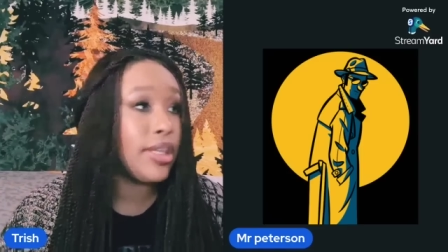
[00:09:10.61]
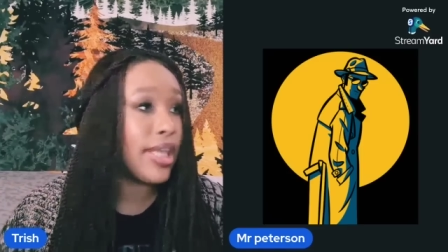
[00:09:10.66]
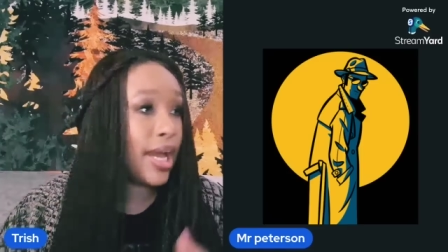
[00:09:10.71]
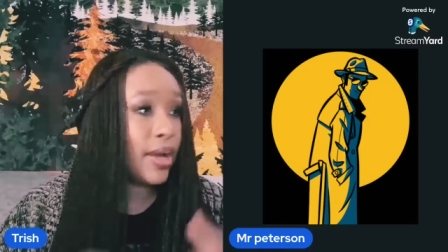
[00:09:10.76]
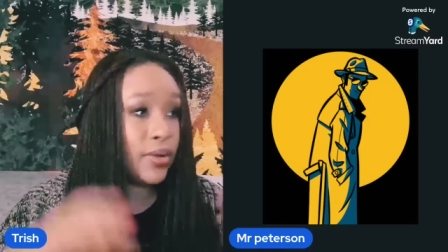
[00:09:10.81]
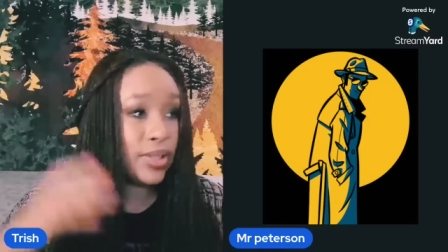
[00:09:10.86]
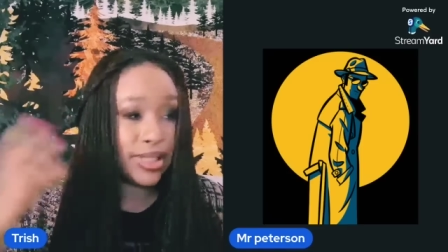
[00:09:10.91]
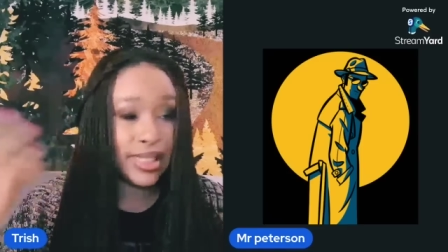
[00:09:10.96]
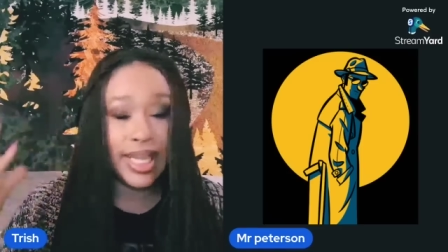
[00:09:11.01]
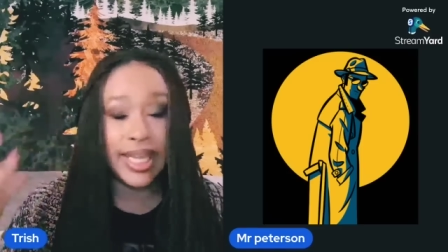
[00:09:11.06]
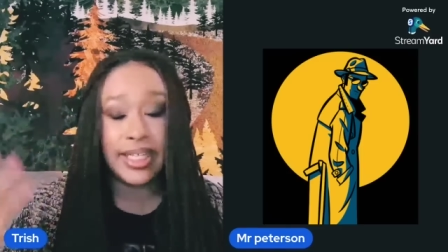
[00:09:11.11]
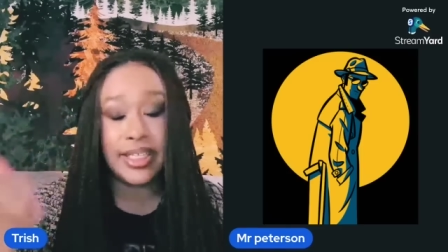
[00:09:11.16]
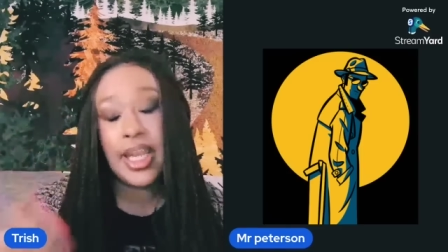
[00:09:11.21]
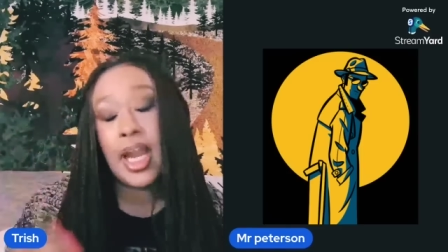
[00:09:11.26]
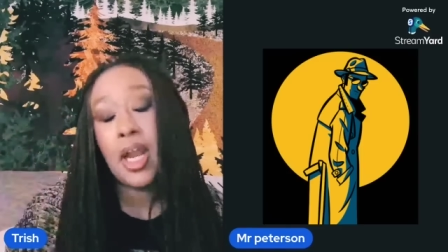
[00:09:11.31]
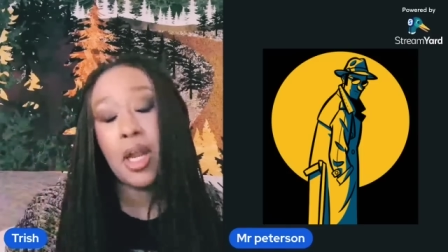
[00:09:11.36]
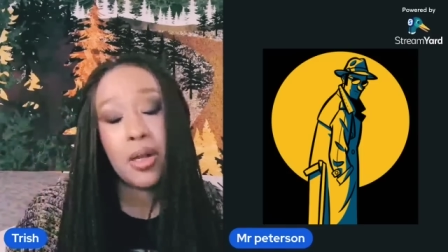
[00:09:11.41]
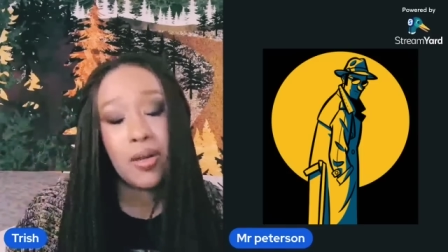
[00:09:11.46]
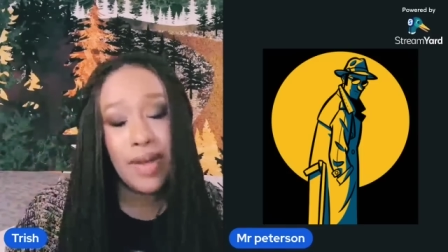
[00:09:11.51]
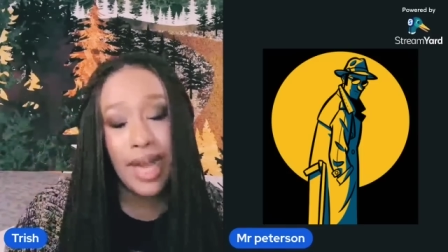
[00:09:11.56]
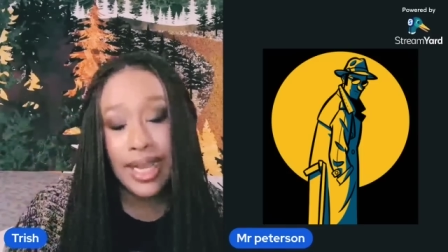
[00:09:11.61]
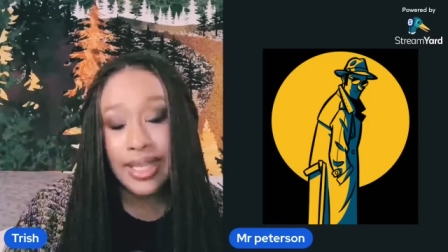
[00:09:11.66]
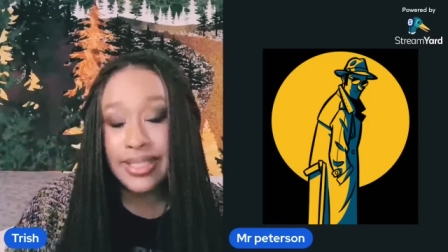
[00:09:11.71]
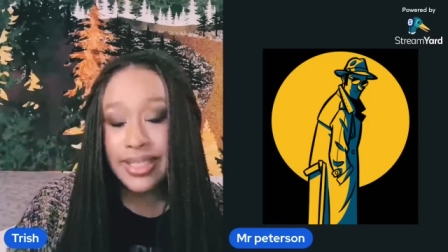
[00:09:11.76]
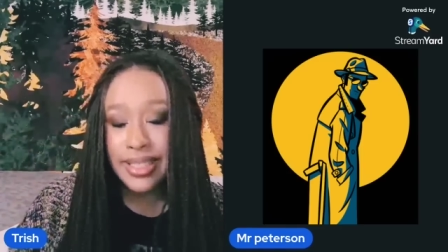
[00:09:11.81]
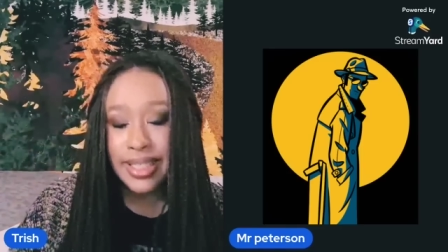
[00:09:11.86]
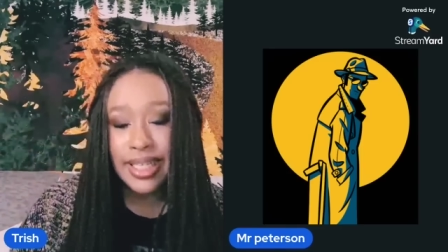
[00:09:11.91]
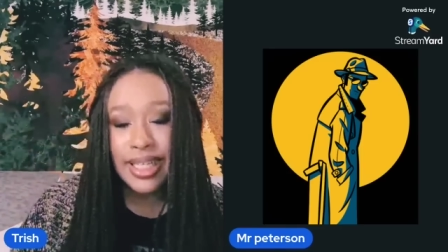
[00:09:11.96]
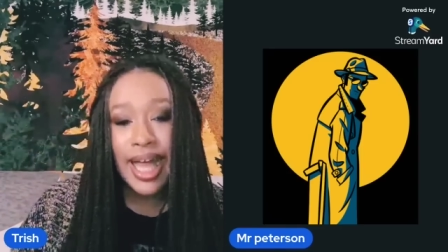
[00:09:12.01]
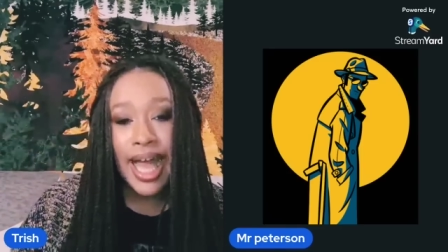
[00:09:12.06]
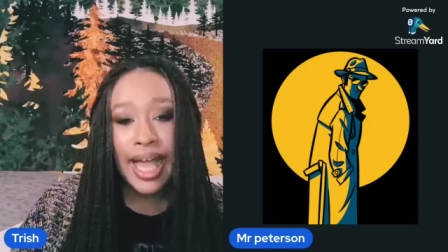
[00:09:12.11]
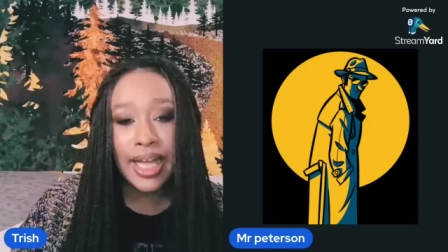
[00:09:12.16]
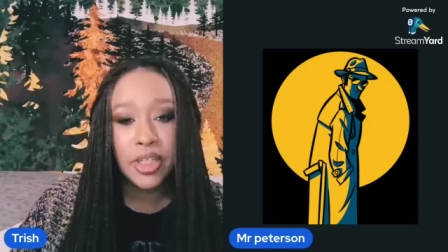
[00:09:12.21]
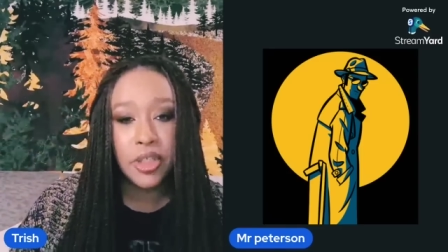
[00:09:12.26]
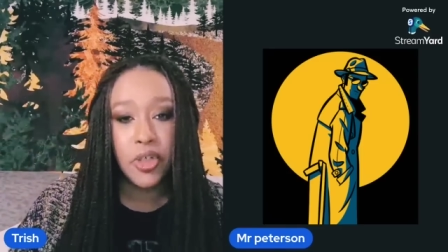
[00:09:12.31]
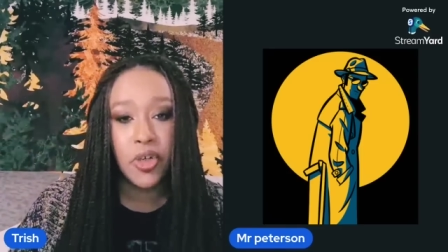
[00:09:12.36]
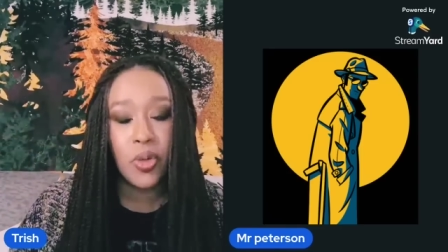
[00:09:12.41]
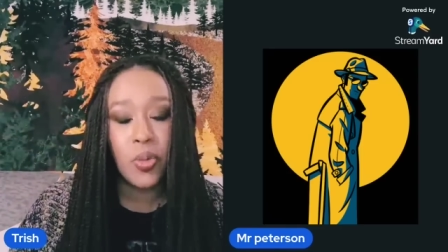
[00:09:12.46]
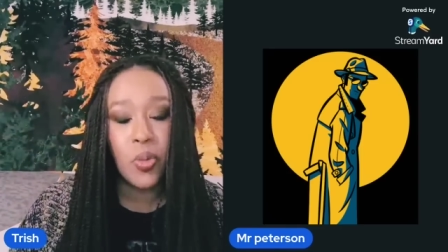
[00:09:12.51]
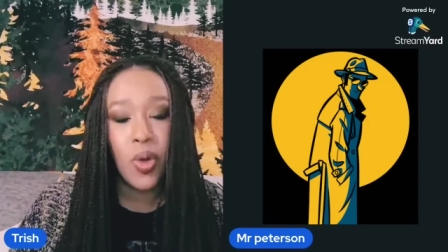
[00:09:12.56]
that was like terrorizing the
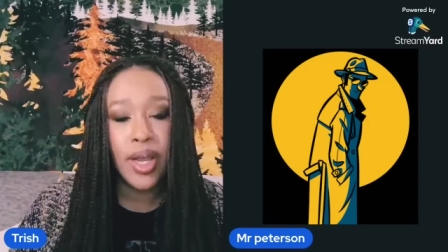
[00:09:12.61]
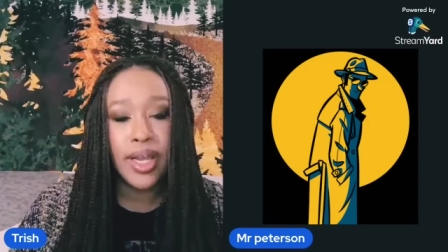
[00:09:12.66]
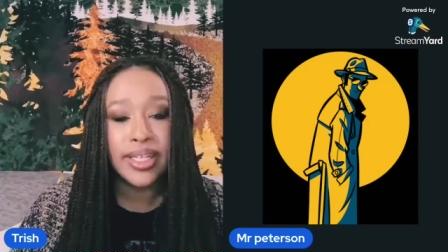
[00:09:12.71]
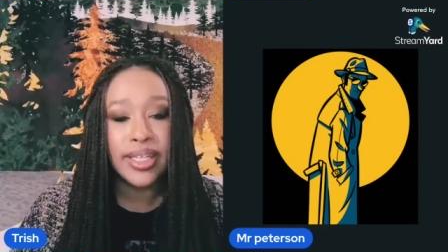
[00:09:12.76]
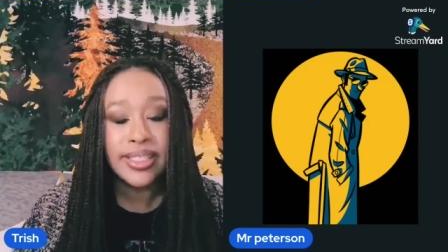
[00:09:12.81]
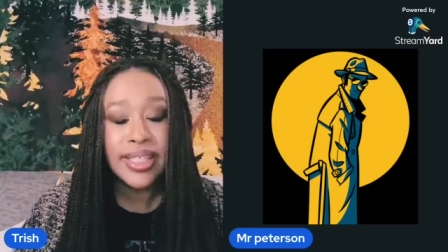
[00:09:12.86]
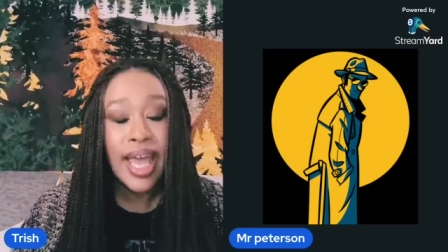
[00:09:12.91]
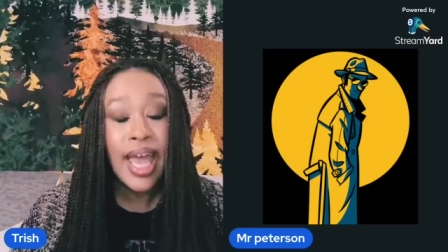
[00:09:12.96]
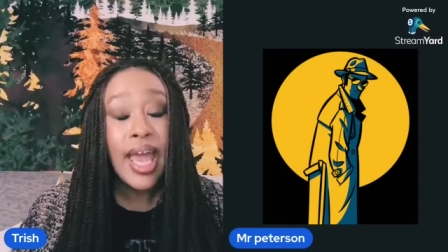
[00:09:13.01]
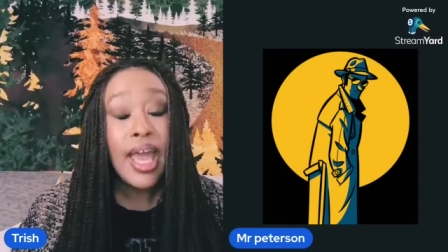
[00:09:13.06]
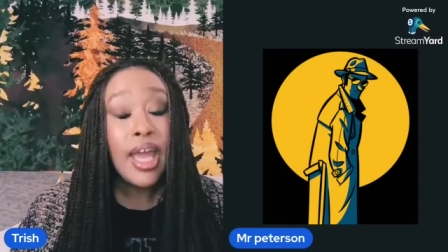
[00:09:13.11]
classroom was